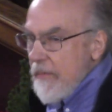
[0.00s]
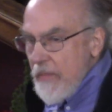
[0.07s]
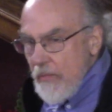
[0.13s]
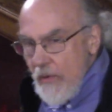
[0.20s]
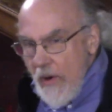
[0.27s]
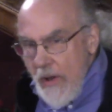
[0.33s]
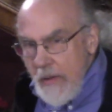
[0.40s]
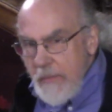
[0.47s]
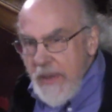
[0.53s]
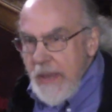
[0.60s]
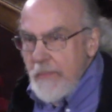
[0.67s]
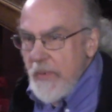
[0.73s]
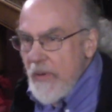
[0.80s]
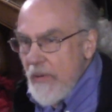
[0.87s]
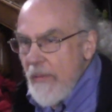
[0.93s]
the wrong
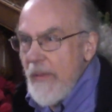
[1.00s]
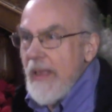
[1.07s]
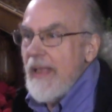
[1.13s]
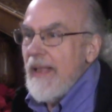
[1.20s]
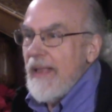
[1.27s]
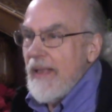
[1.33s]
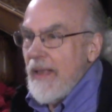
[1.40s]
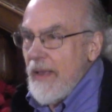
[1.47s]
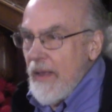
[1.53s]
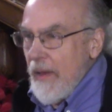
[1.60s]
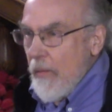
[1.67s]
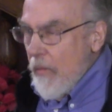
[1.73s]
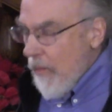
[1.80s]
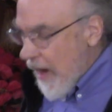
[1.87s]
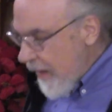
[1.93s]
people.
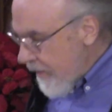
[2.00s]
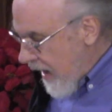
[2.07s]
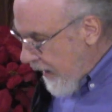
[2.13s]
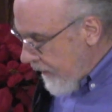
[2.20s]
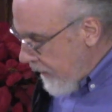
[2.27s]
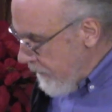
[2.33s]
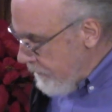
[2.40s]
Why bother?